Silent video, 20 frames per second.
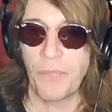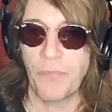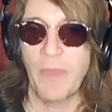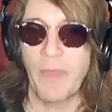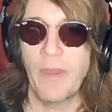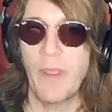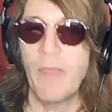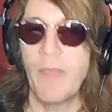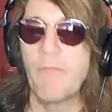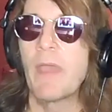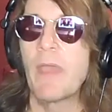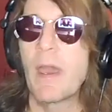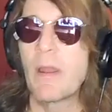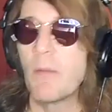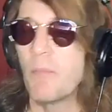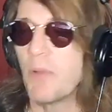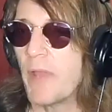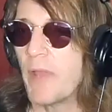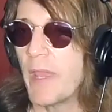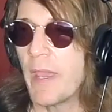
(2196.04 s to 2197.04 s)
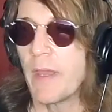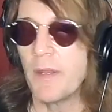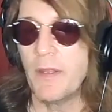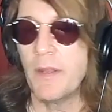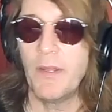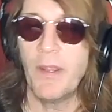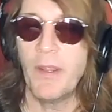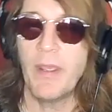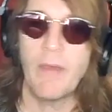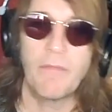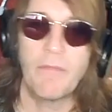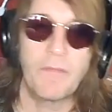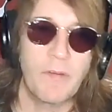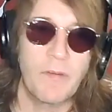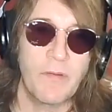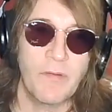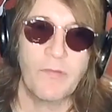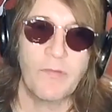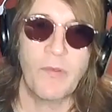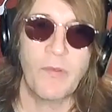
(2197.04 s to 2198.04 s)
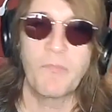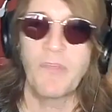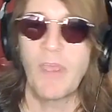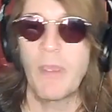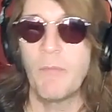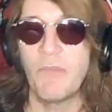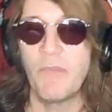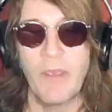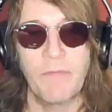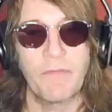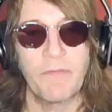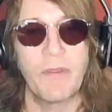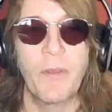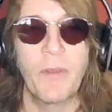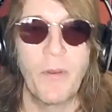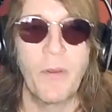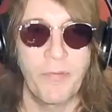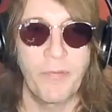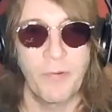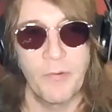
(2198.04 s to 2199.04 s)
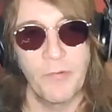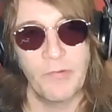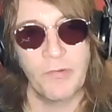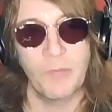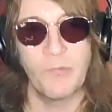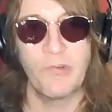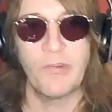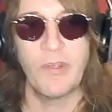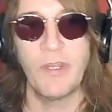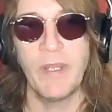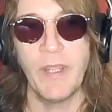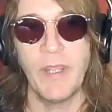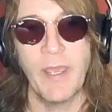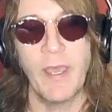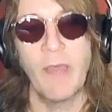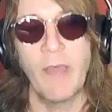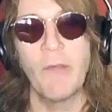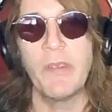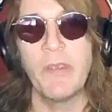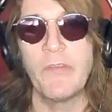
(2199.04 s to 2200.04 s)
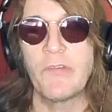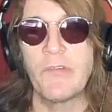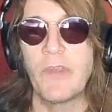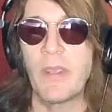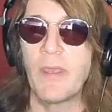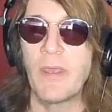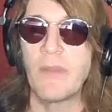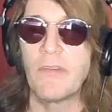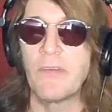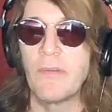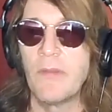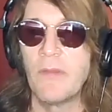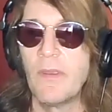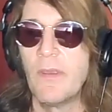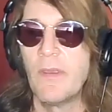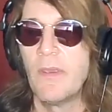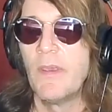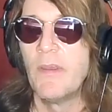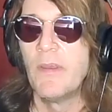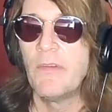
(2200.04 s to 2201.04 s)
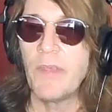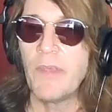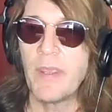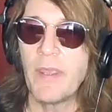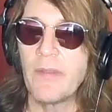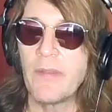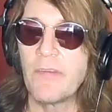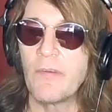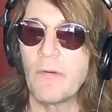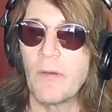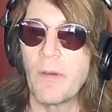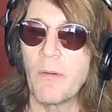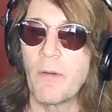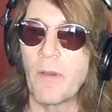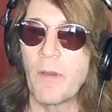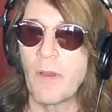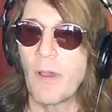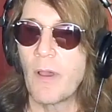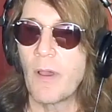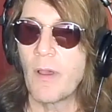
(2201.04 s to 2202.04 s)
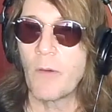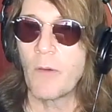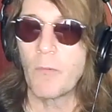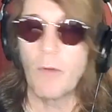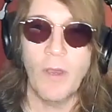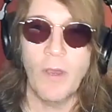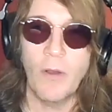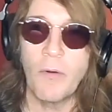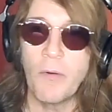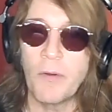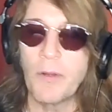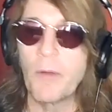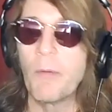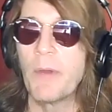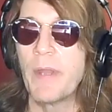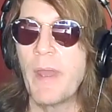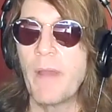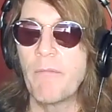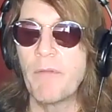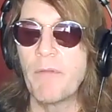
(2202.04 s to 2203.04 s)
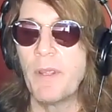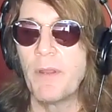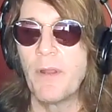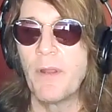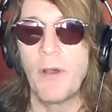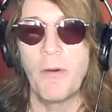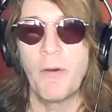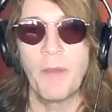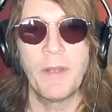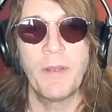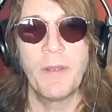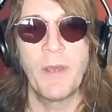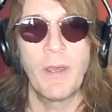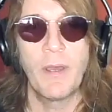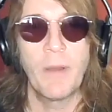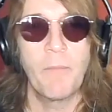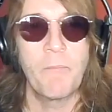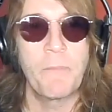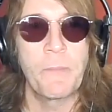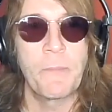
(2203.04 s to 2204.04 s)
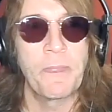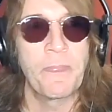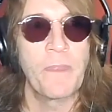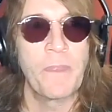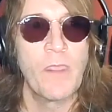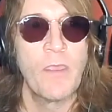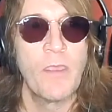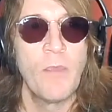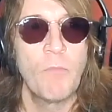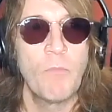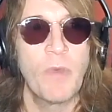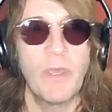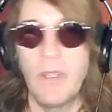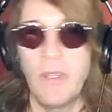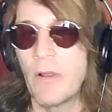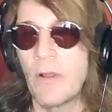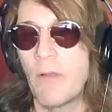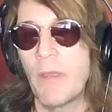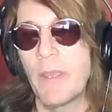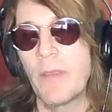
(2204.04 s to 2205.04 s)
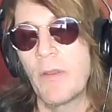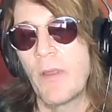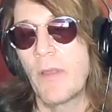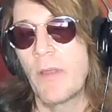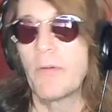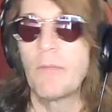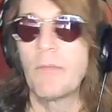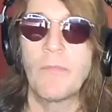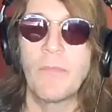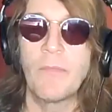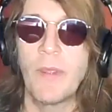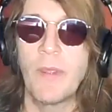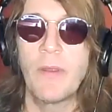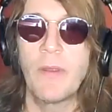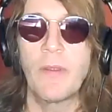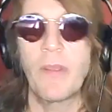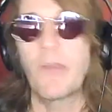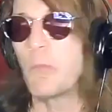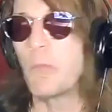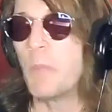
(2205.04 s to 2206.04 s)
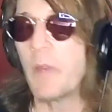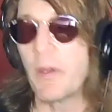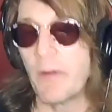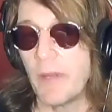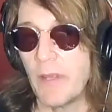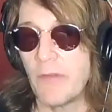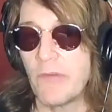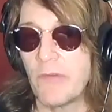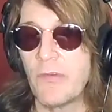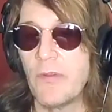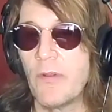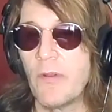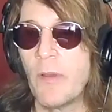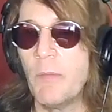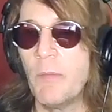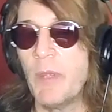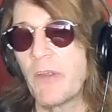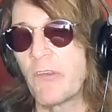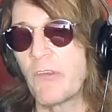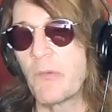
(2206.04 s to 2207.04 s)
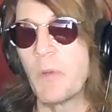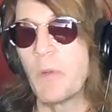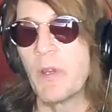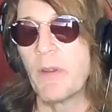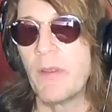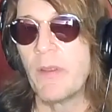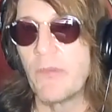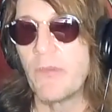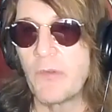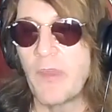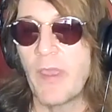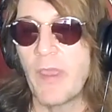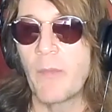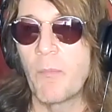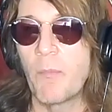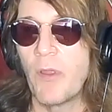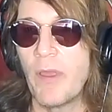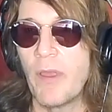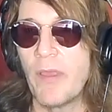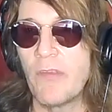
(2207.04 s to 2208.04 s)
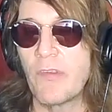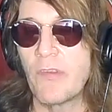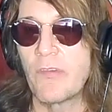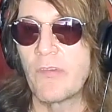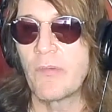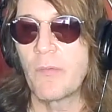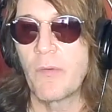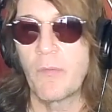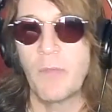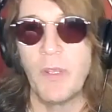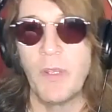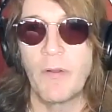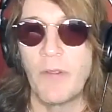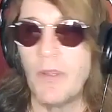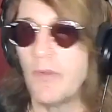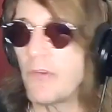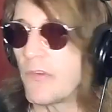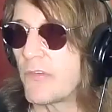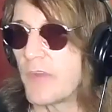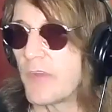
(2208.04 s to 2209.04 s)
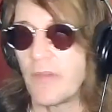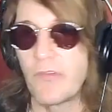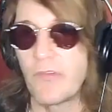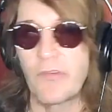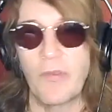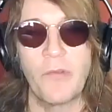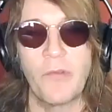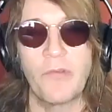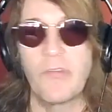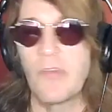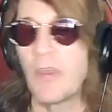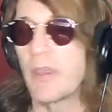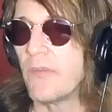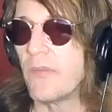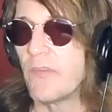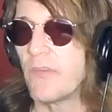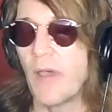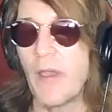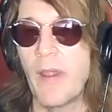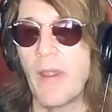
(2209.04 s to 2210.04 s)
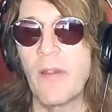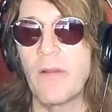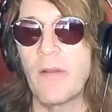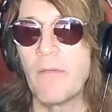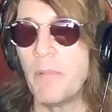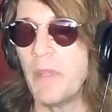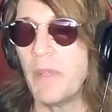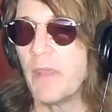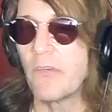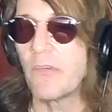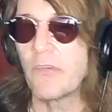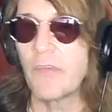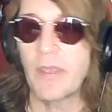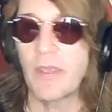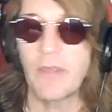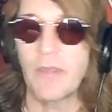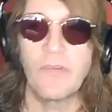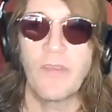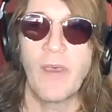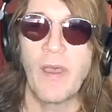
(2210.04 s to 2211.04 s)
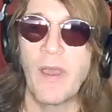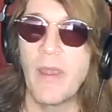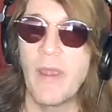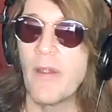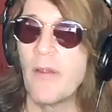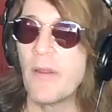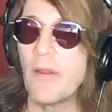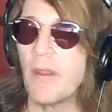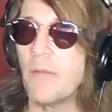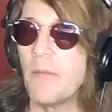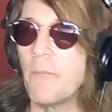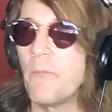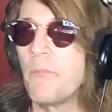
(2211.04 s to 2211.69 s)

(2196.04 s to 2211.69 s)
they've got a plan, and sometimes you have to go through some shitty alleys to get to a road or whatever, and but like another experience, experience take place. It's you just get so sick and tired of being sick and tired, and